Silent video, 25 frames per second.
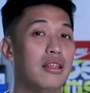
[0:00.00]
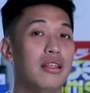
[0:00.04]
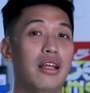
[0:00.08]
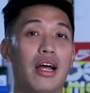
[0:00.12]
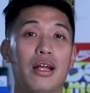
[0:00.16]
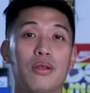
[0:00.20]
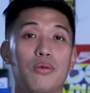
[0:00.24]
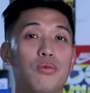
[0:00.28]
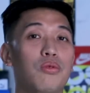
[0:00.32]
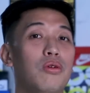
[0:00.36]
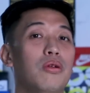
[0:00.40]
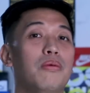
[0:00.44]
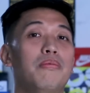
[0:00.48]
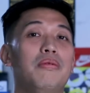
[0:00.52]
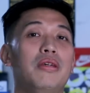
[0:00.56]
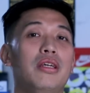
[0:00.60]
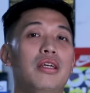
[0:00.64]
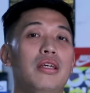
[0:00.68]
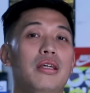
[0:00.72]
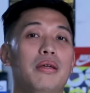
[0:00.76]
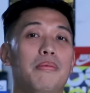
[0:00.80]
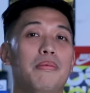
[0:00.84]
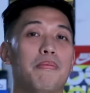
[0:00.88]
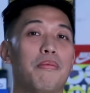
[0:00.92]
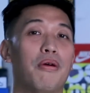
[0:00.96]
that will
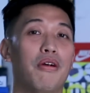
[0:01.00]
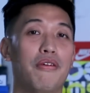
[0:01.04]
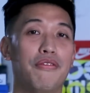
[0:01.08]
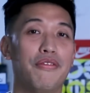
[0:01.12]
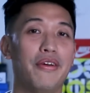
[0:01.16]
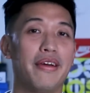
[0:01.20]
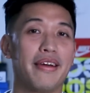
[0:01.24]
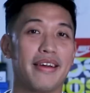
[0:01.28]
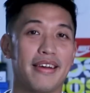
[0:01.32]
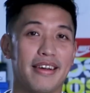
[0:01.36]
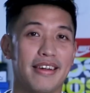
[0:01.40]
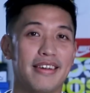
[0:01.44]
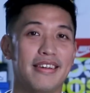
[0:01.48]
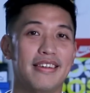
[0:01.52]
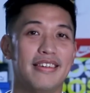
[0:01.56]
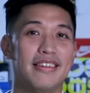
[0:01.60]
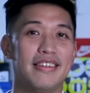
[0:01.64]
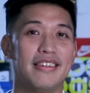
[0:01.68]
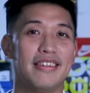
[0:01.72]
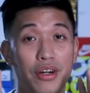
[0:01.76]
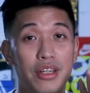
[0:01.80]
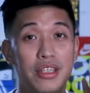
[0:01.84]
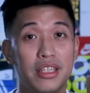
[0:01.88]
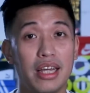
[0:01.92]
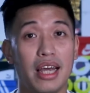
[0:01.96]
be perfect.
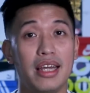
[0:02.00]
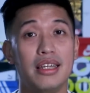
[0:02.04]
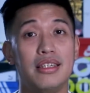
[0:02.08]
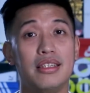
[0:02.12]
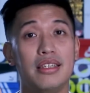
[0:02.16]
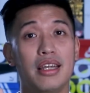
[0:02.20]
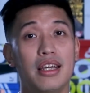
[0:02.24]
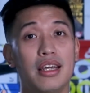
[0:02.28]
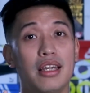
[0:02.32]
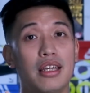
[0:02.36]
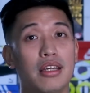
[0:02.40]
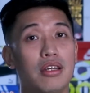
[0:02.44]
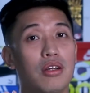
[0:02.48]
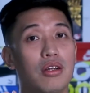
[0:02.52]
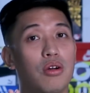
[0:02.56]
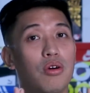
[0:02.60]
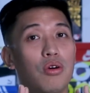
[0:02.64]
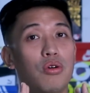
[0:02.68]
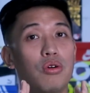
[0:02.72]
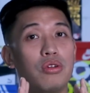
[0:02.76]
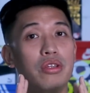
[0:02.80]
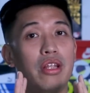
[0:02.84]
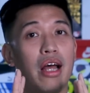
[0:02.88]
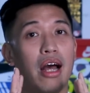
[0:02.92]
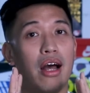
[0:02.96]
For sizing,
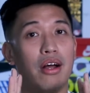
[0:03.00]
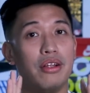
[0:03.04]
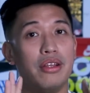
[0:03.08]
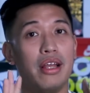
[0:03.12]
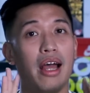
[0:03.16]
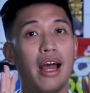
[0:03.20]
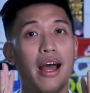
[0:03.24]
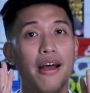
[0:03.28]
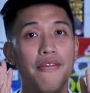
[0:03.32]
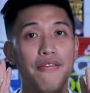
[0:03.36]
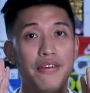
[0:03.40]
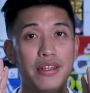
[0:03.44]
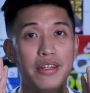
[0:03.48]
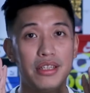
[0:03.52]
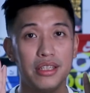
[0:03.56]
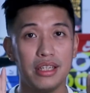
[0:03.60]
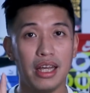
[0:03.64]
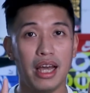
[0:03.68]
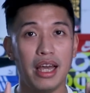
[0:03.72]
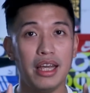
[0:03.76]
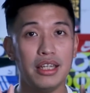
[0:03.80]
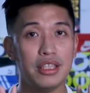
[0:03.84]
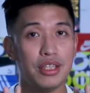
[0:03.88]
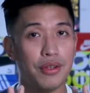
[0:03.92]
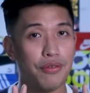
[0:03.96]
go down half a
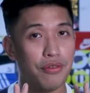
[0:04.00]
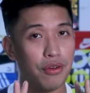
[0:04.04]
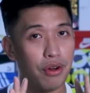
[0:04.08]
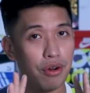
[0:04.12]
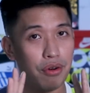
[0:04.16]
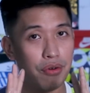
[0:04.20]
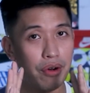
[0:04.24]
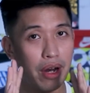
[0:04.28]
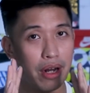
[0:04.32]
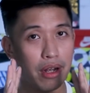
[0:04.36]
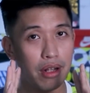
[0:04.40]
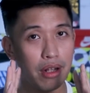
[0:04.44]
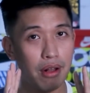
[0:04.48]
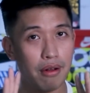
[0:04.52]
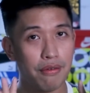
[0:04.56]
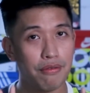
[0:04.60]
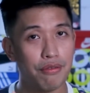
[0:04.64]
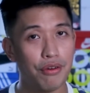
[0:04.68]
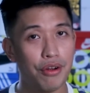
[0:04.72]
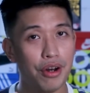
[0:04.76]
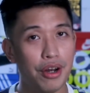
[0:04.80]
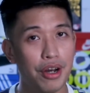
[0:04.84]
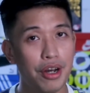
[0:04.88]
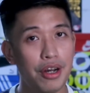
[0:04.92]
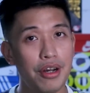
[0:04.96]
size if you're a regular
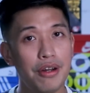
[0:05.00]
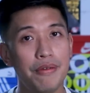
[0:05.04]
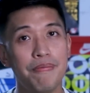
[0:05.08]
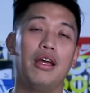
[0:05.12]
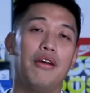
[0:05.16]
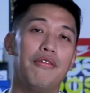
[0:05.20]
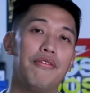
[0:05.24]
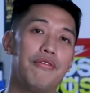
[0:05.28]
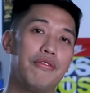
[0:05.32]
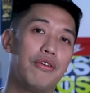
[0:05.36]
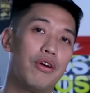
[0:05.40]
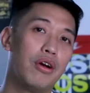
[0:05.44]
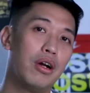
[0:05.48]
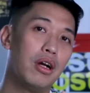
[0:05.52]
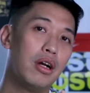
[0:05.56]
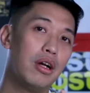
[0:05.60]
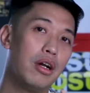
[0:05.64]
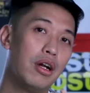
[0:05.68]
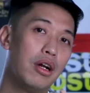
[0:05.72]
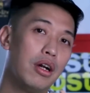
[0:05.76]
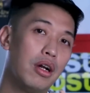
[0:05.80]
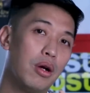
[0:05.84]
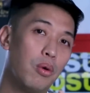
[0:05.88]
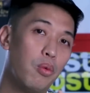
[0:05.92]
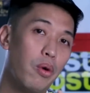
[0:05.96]
footer. If
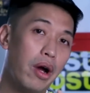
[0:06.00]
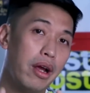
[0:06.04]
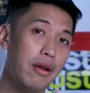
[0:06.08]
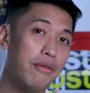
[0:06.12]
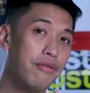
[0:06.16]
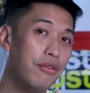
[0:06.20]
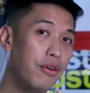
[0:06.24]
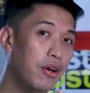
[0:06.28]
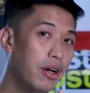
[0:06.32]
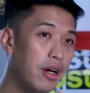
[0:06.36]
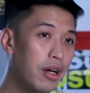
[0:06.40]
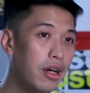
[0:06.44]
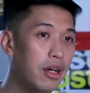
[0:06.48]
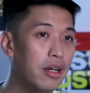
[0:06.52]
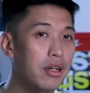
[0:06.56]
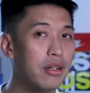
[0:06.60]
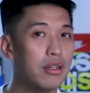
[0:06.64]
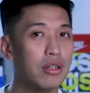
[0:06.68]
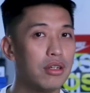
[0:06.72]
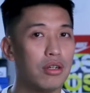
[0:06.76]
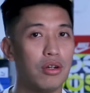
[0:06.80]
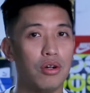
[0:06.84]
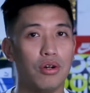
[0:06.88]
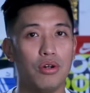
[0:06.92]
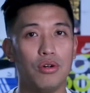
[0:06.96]
you're a wide footer,
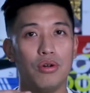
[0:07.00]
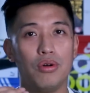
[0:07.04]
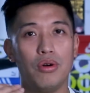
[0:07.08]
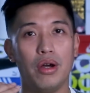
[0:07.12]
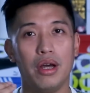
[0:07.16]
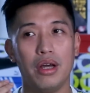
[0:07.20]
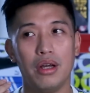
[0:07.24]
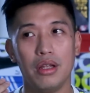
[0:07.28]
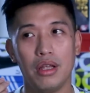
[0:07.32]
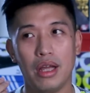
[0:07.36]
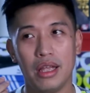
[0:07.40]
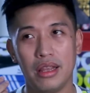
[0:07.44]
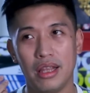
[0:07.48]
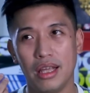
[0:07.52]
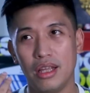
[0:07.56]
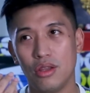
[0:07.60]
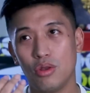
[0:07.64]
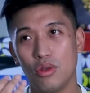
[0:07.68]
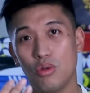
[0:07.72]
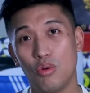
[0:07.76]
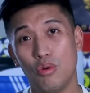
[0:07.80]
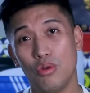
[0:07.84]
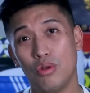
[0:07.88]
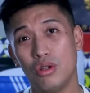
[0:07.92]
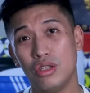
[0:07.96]
go I
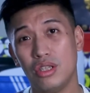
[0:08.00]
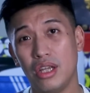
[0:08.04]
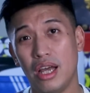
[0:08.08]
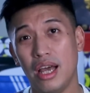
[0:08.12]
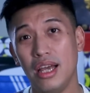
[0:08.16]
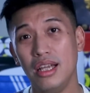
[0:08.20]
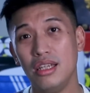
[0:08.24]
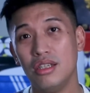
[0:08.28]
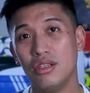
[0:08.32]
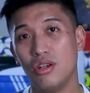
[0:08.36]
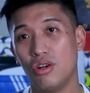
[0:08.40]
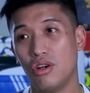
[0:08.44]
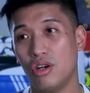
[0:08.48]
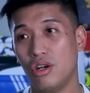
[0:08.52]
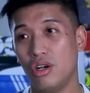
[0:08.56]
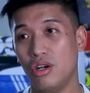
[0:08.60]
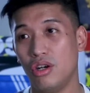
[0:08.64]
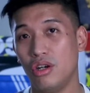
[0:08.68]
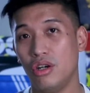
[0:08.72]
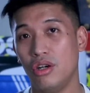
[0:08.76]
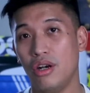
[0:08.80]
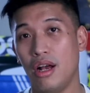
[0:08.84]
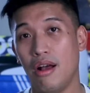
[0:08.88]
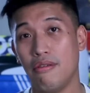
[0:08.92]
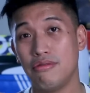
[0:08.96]
think true to size
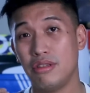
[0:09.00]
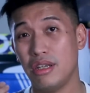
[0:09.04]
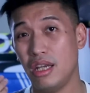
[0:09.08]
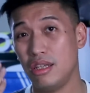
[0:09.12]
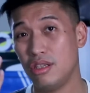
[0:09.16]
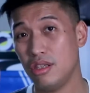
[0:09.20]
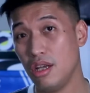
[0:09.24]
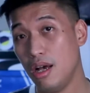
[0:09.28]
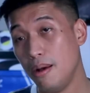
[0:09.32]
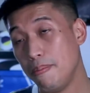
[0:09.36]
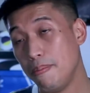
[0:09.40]
or half size